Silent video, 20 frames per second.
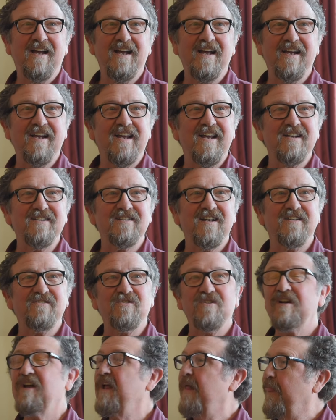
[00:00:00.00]

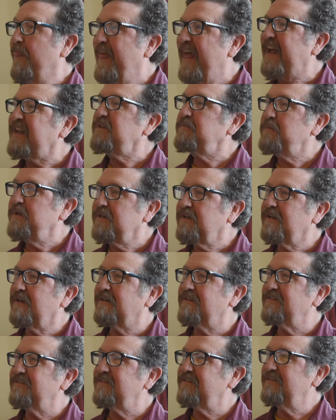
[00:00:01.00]
Etc. That's
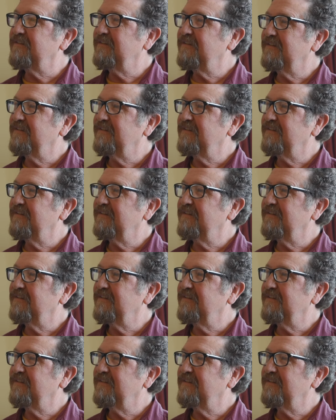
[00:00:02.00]
because